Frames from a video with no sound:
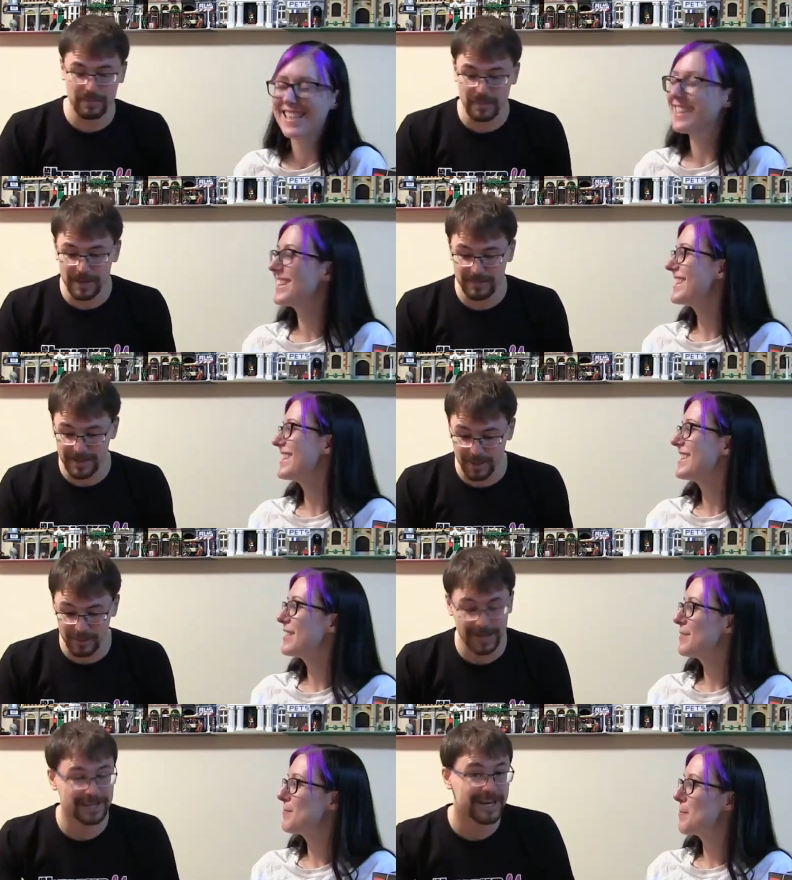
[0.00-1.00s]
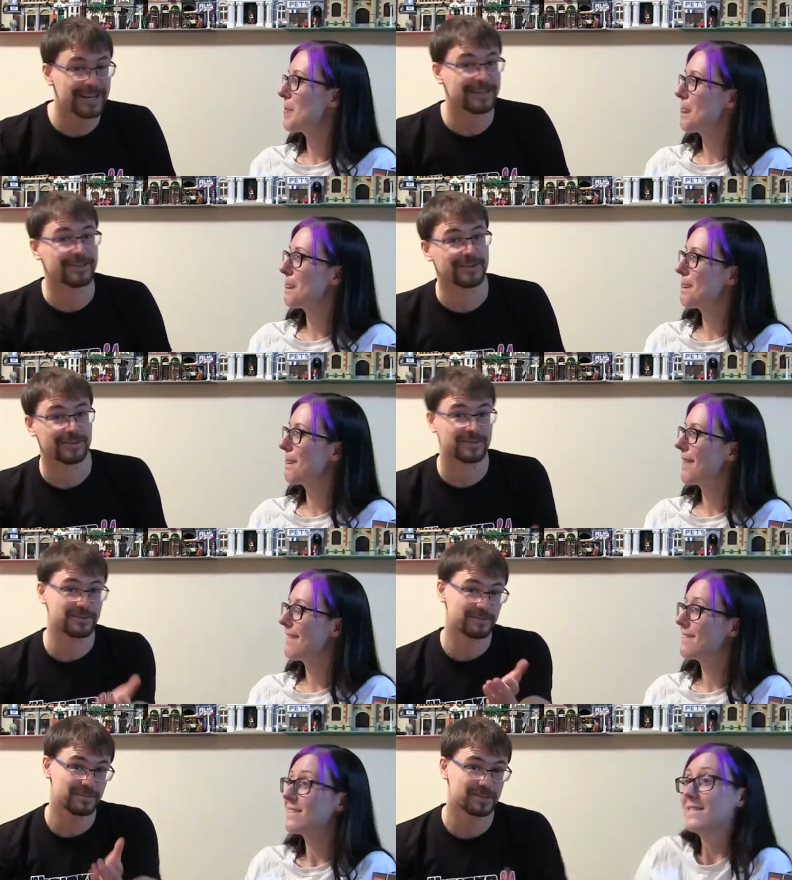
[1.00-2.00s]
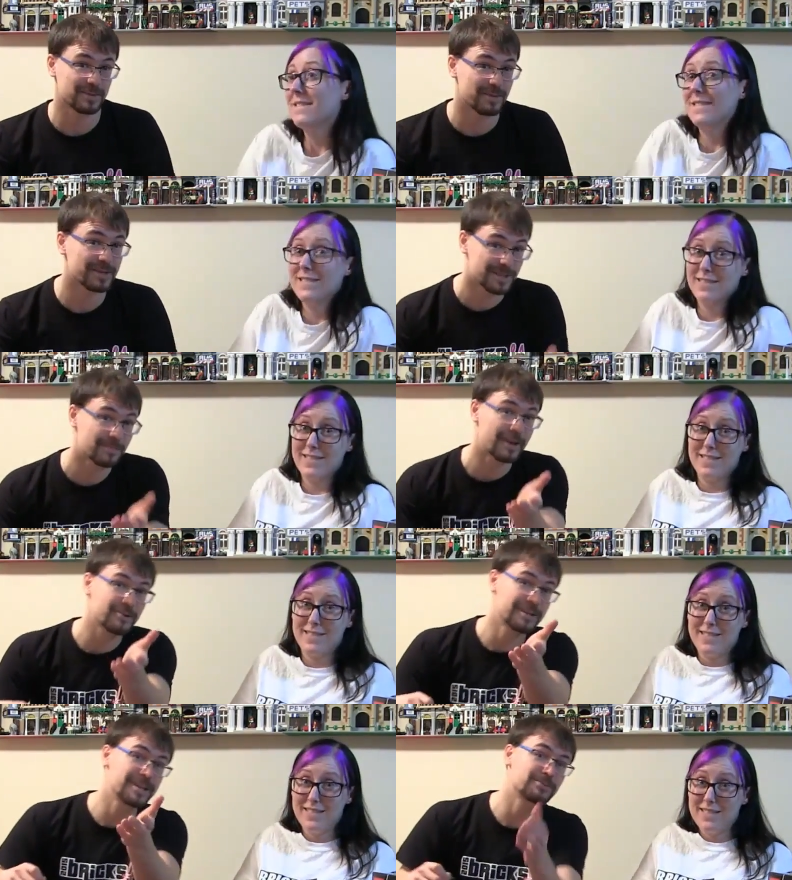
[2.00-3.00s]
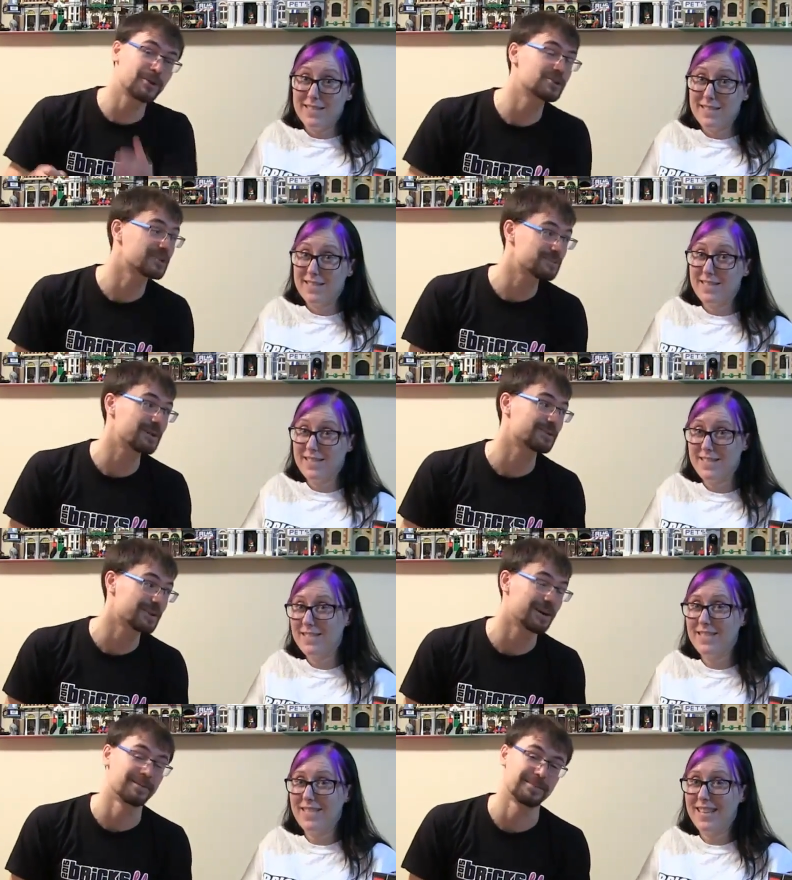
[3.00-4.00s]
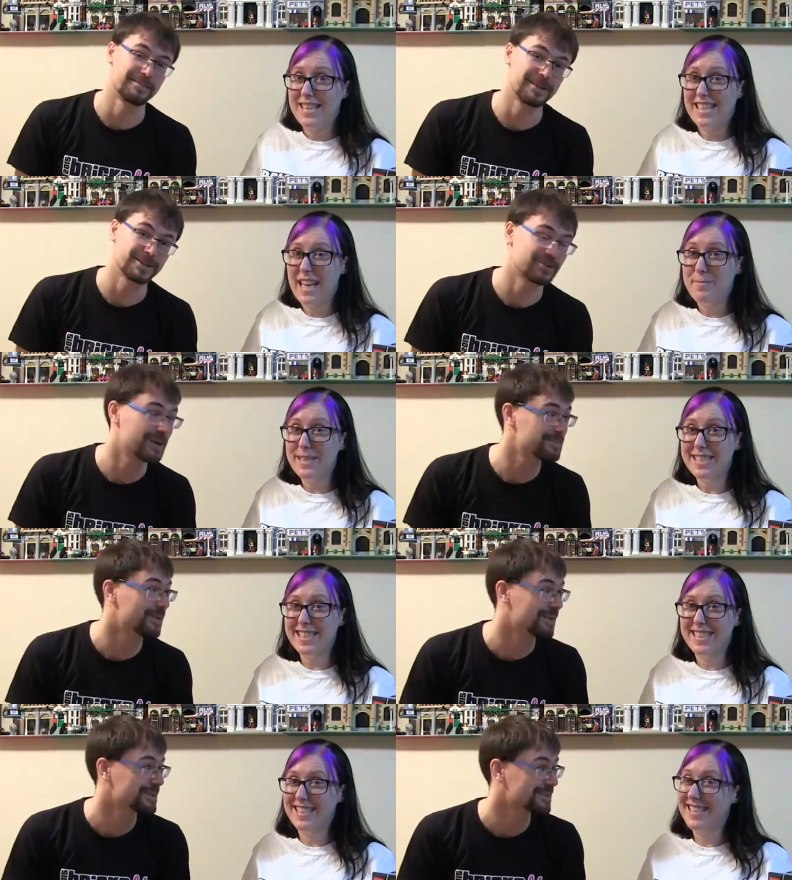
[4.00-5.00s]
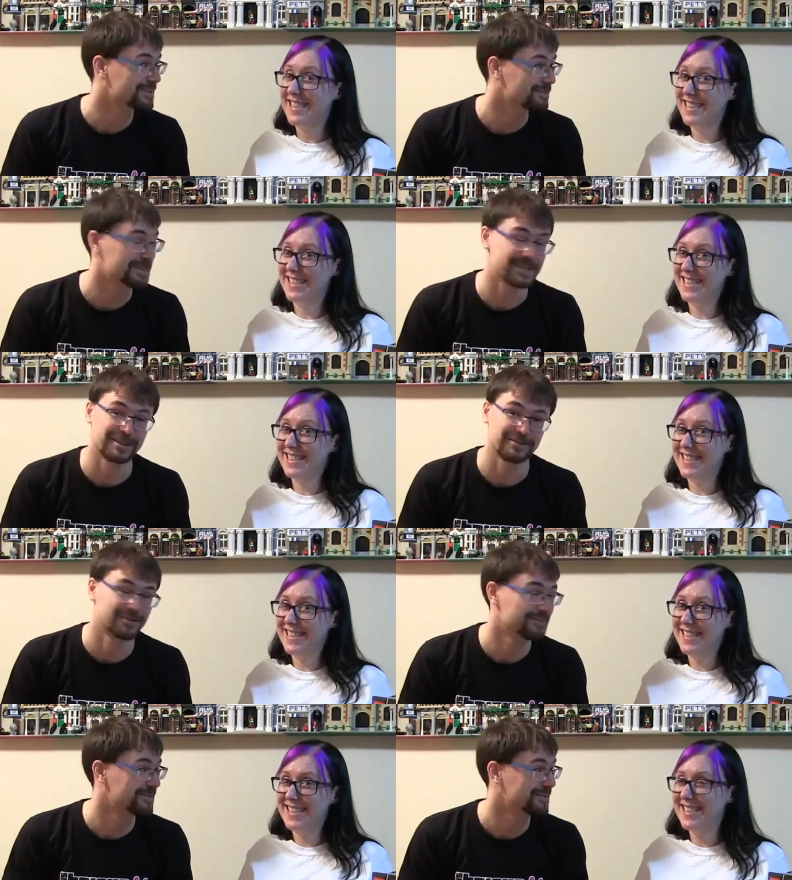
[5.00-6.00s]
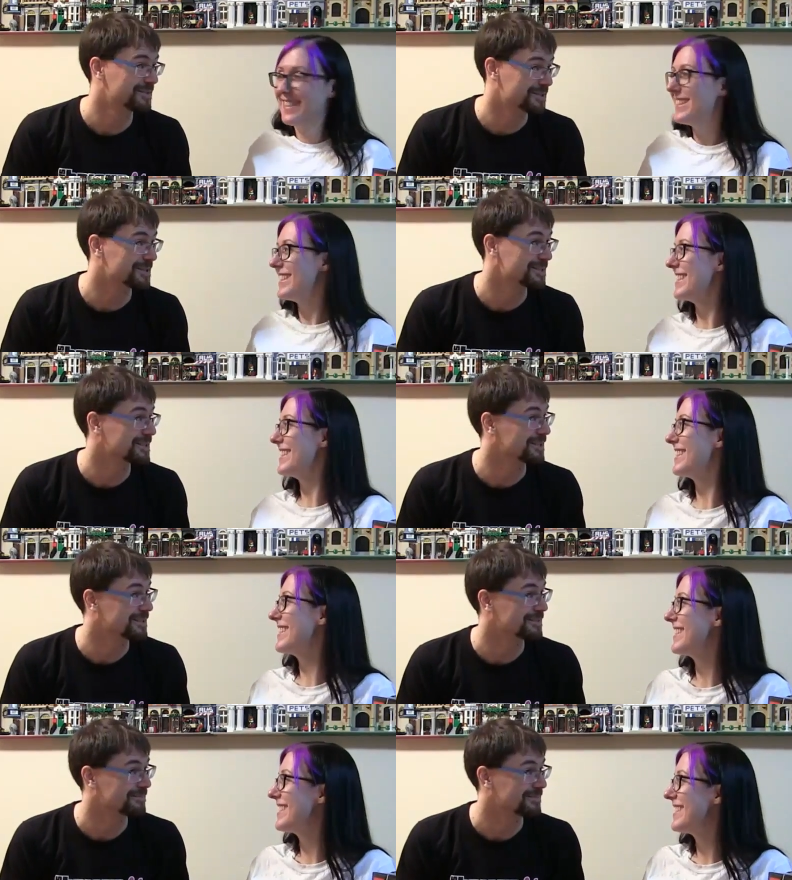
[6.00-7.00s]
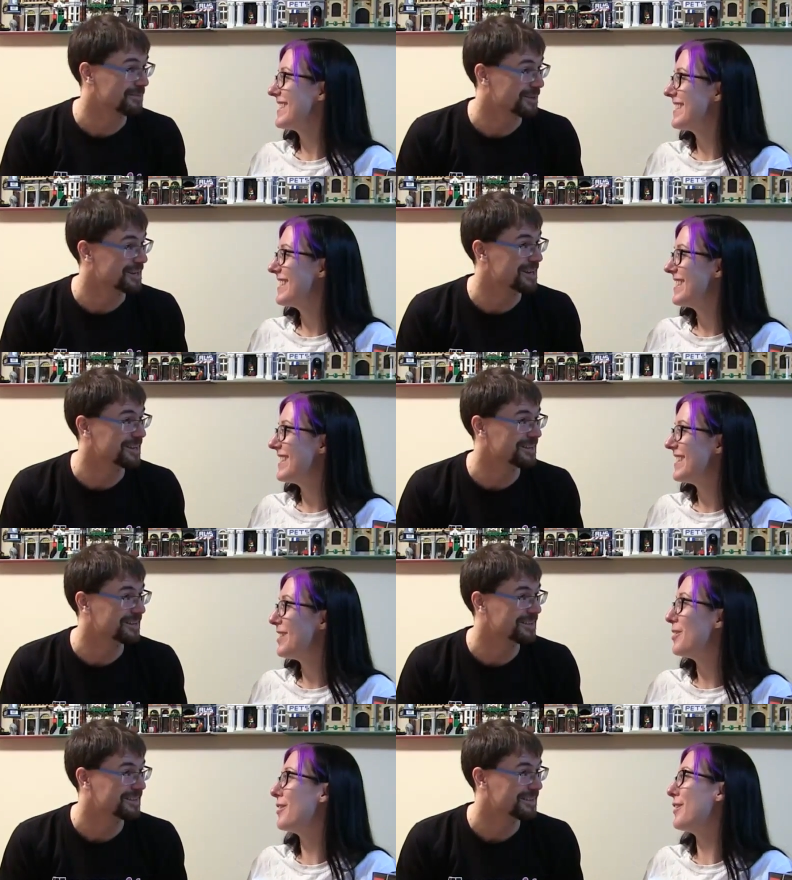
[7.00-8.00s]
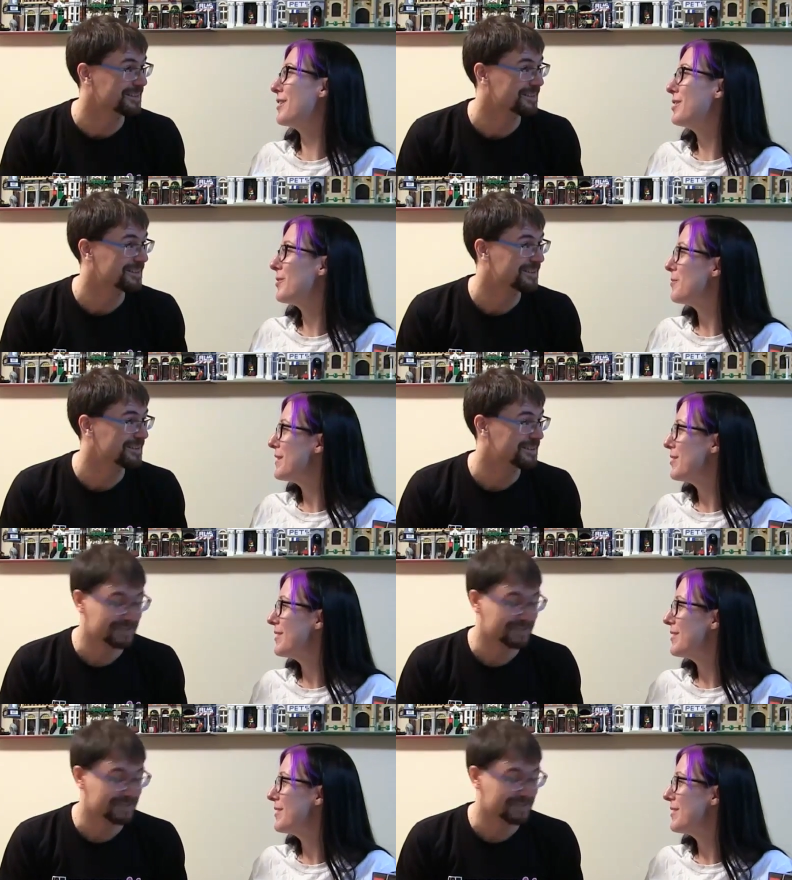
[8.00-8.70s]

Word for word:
Speaker 1: I might be the only Canadian there. So you, some other Canadians watching this better come and make Sign sure up. I'm not myself. Just, just there. You're the Canadian.
Speaker 2: Oh, you don't want to be the